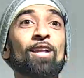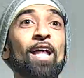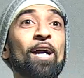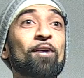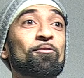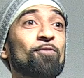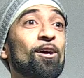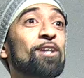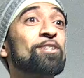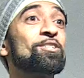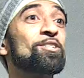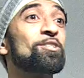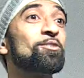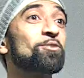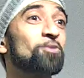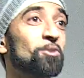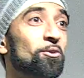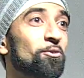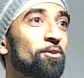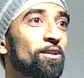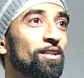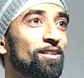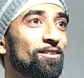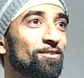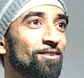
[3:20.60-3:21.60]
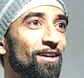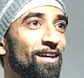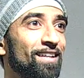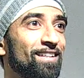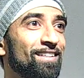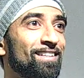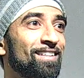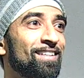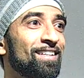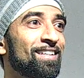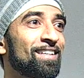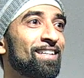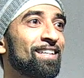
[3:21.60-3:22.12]
rushing through it, right?
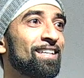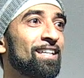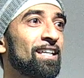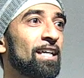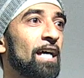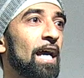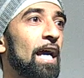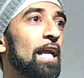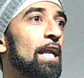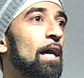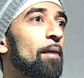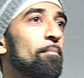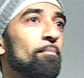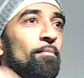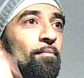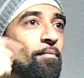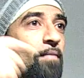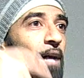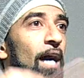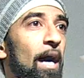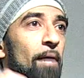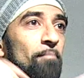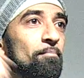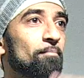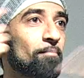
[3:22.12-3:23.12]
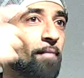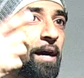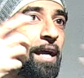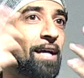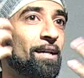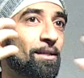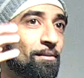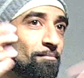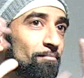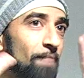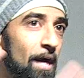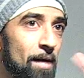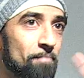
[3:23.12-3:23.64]
And
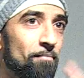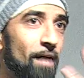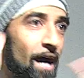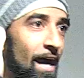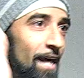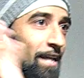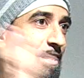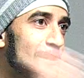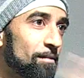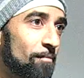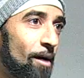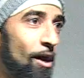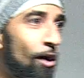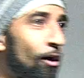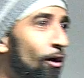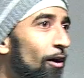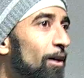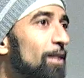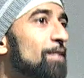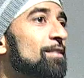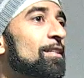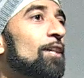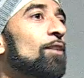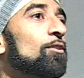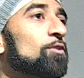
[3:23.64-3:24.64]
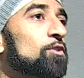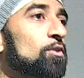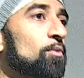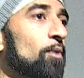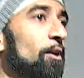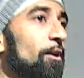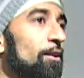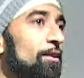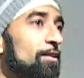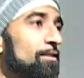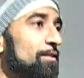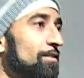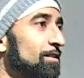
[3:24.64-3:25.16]
my mind and my heart is
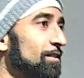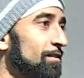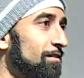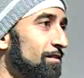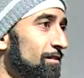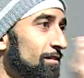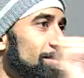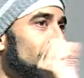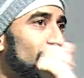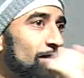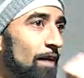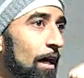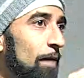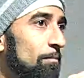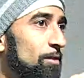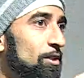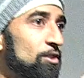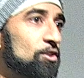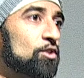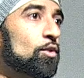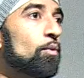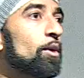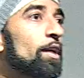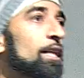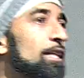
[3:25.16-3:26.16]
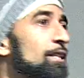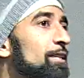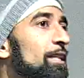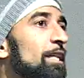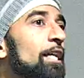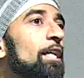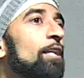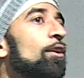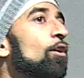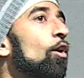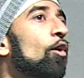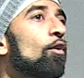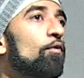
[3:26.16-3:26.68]
elsewhere. I'm just doing it to get
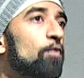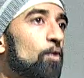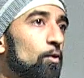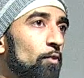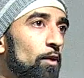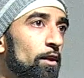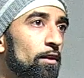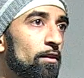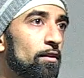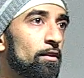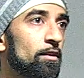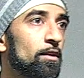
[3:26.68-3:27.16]
it over with.